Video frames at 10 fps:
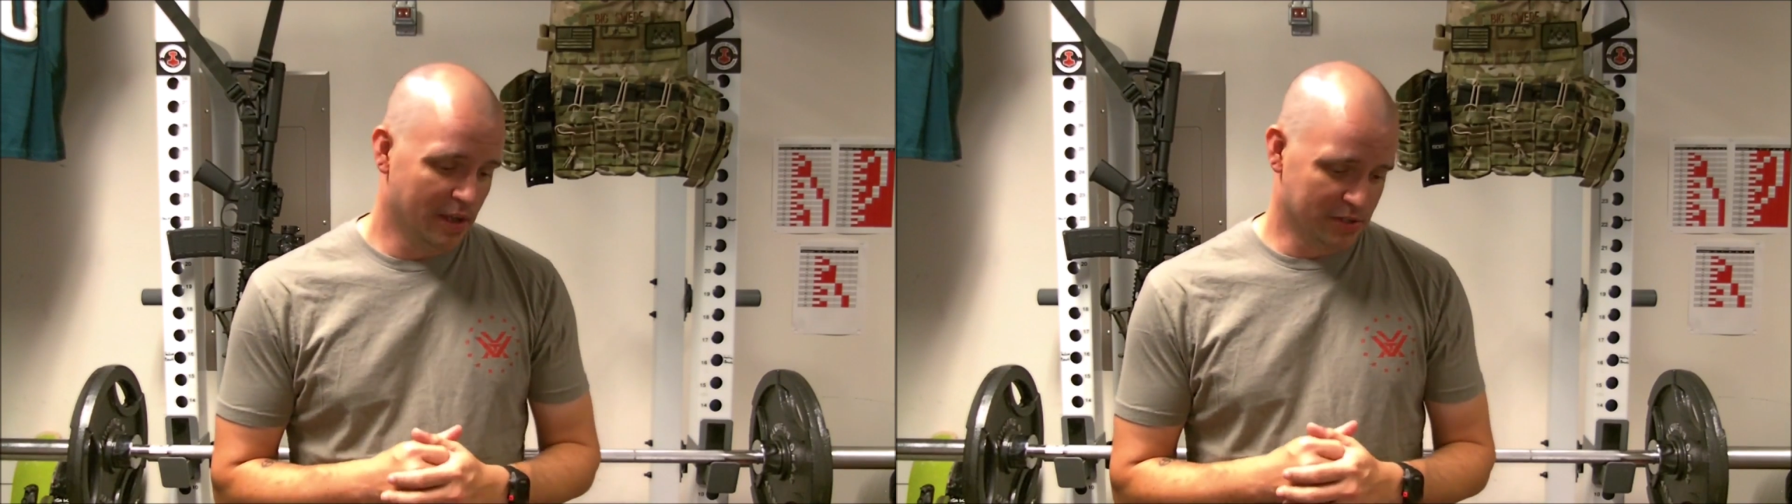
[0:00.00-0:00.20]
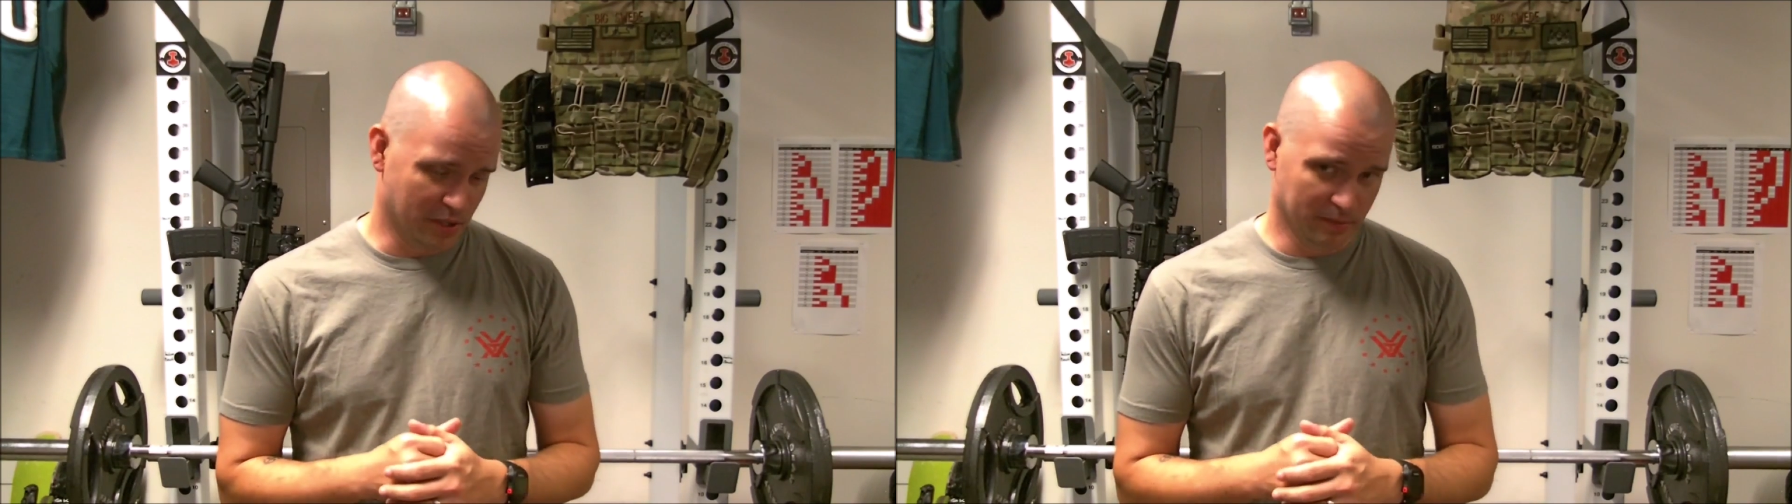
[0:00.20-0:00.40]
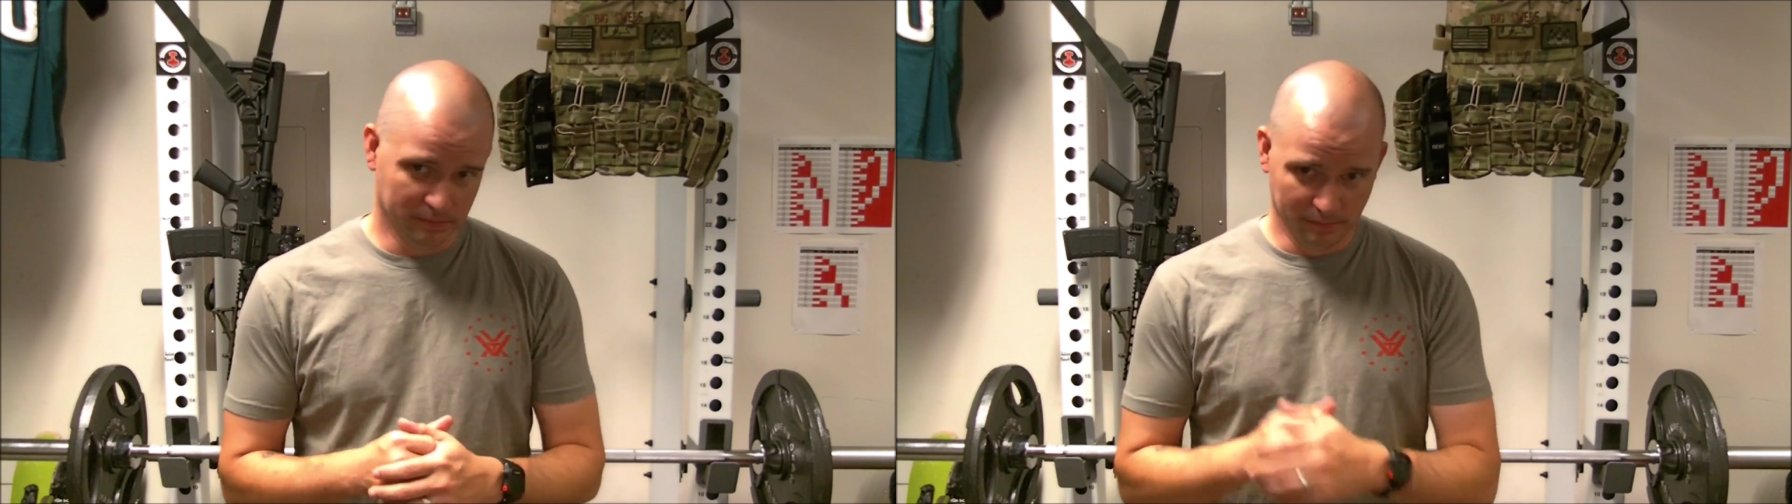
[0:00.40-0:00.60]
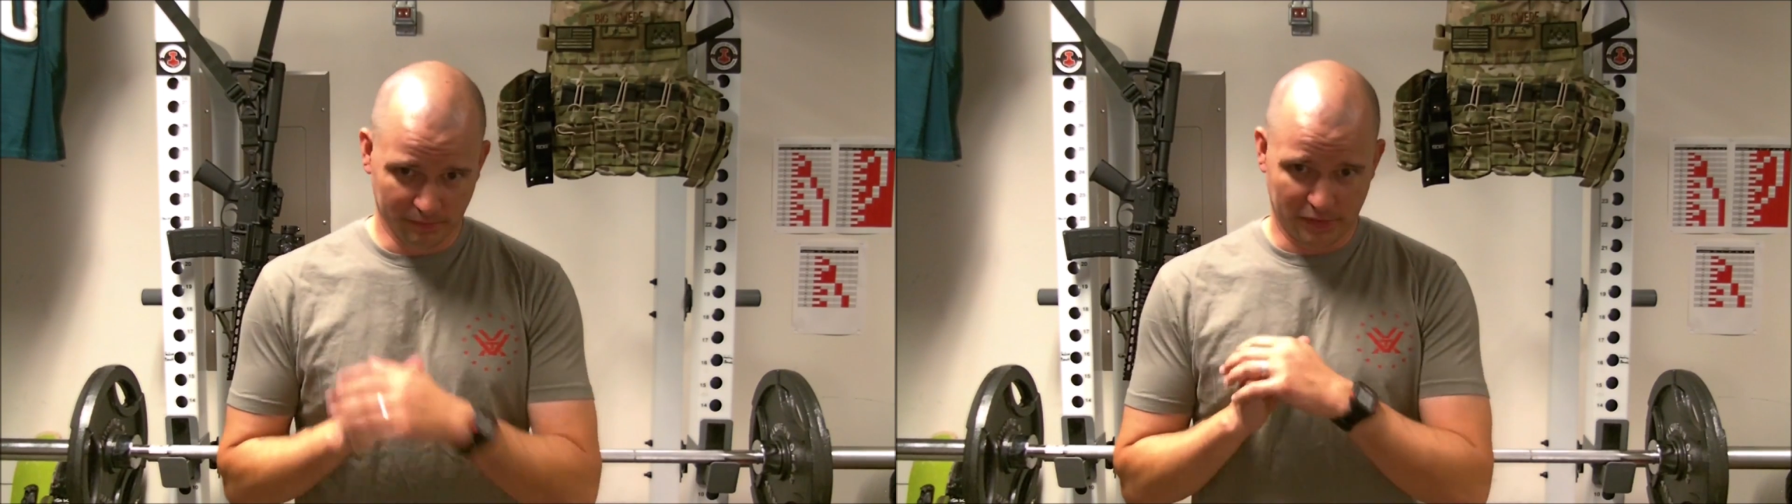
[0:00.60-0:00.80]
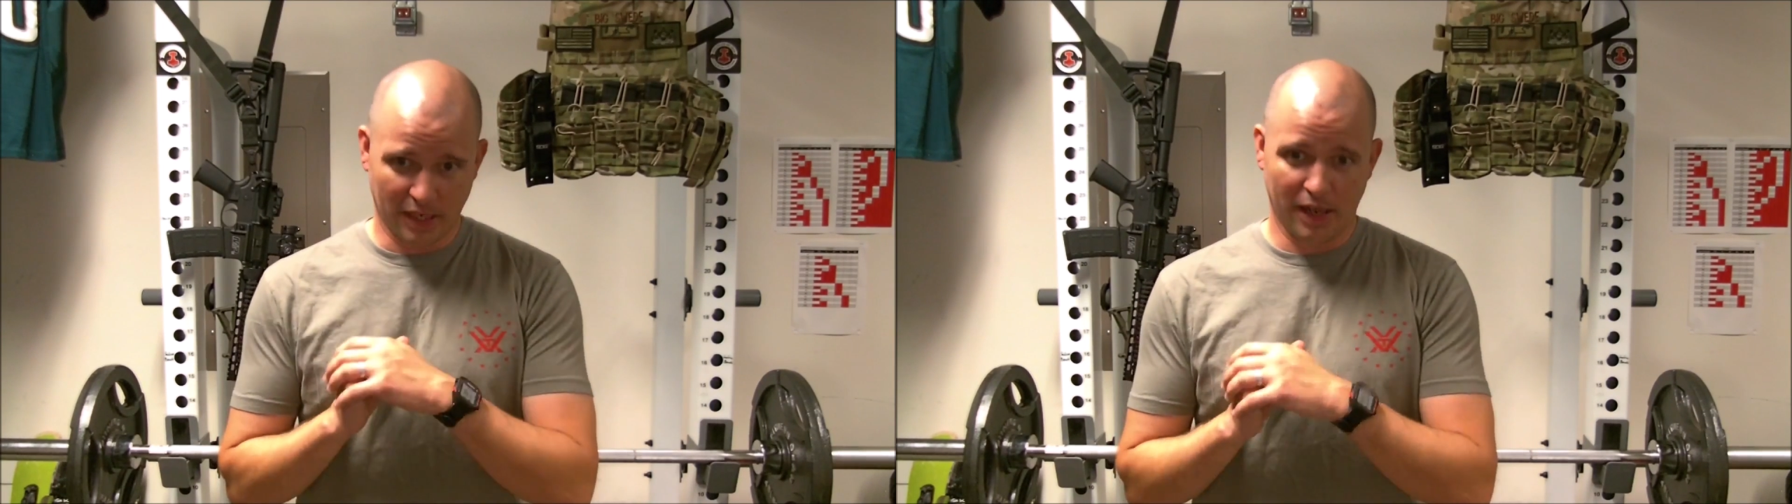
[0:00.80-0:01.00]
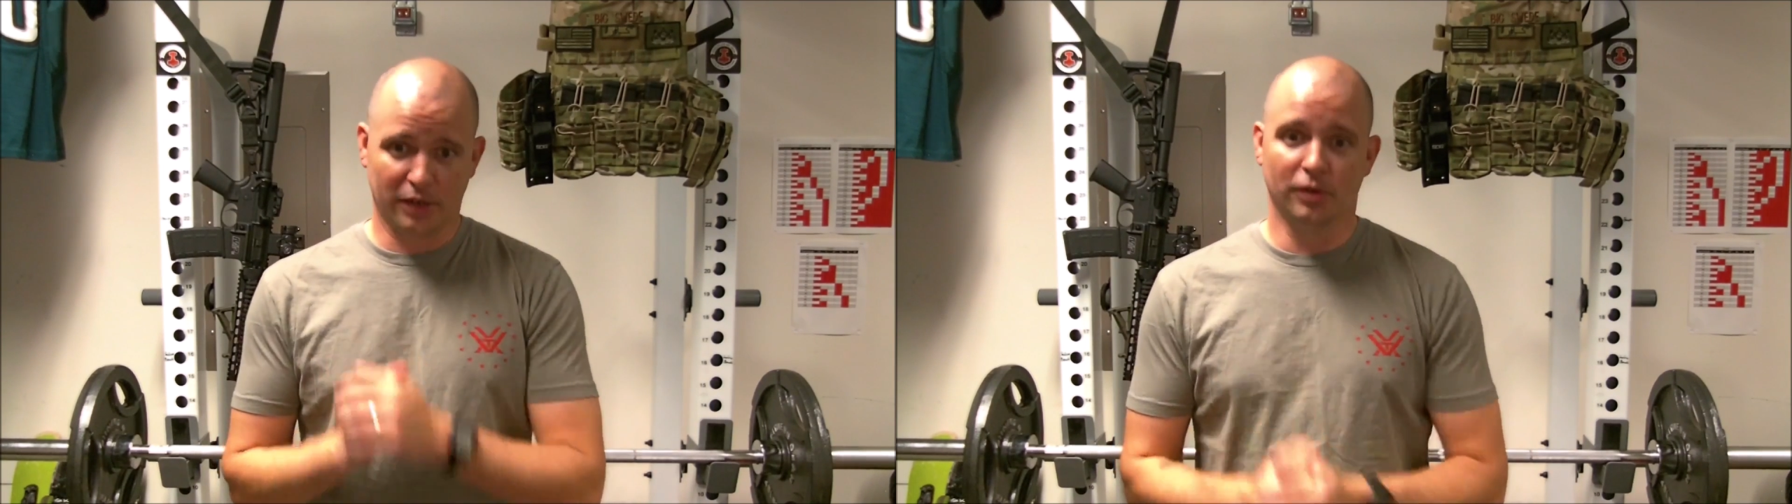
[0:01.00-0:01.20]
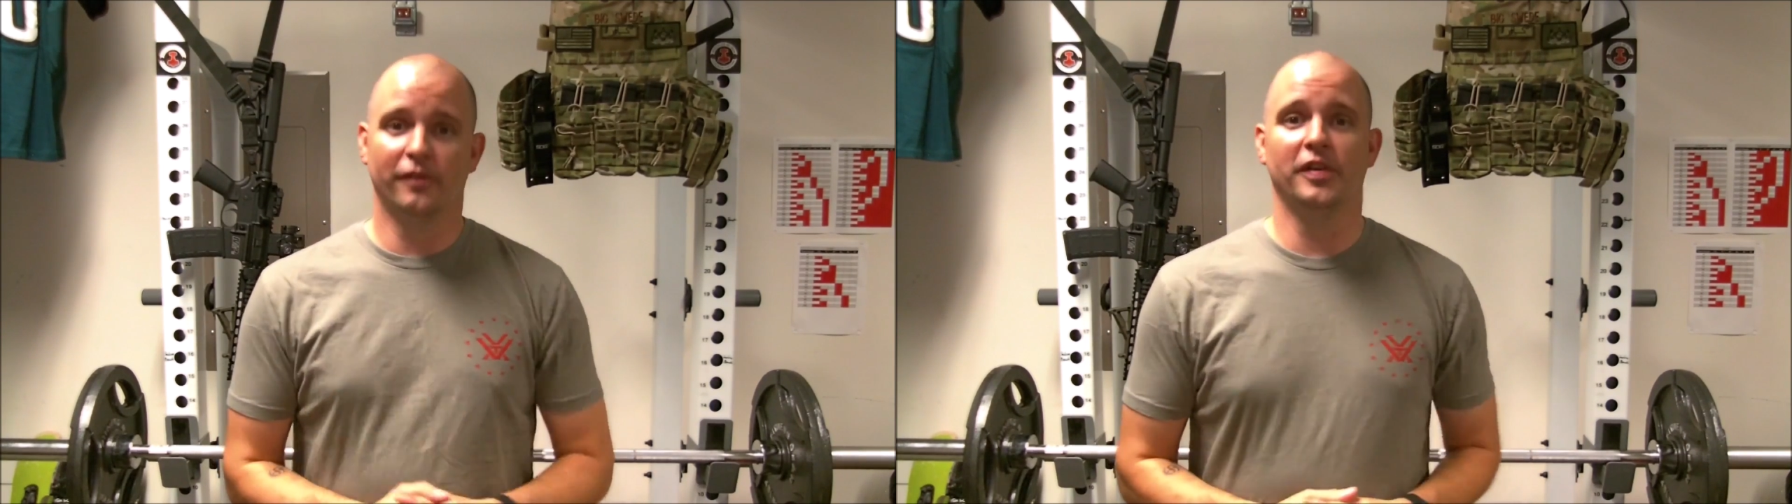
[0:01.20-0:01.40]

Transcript: So it's got a lot of cool